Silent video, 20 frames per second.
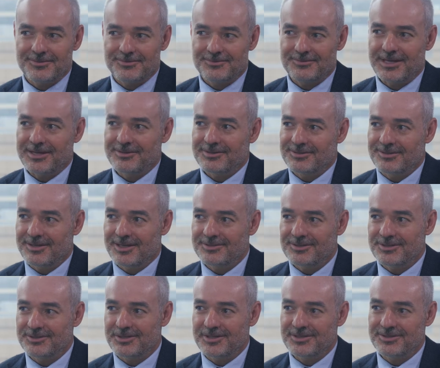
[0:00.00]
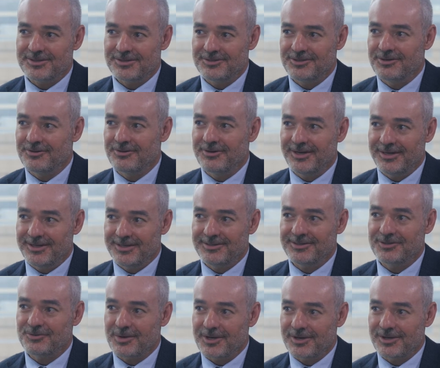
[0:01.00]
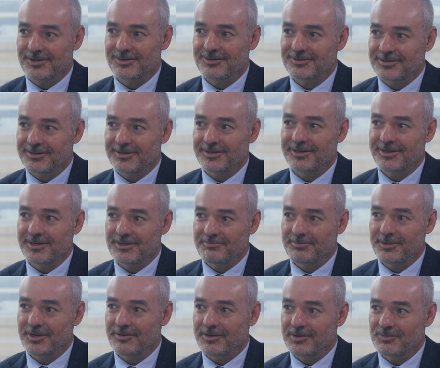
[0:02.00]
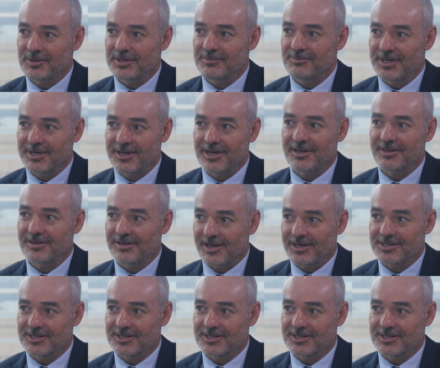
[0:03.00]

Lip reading: That suggests that you really did well in a period where many other